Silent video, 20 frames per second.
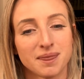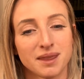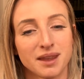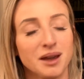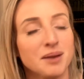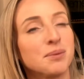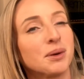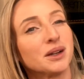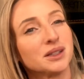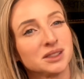
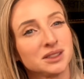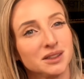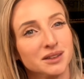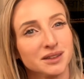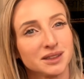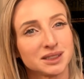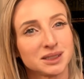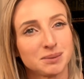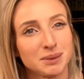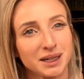a personal
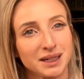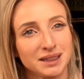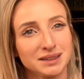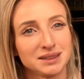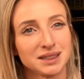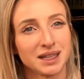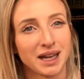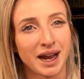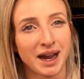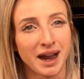experience
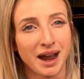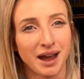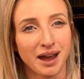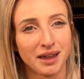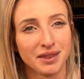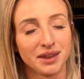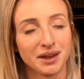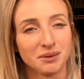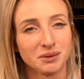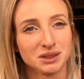that I
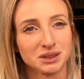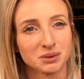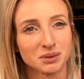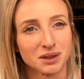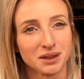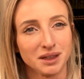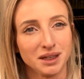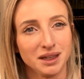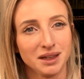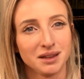had that was
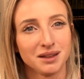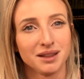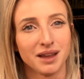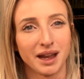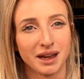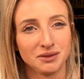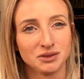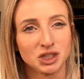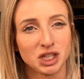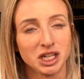really
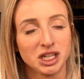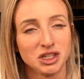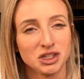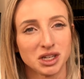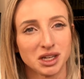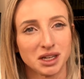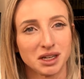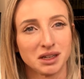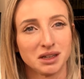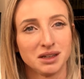
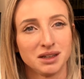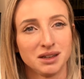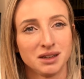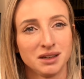life-changing.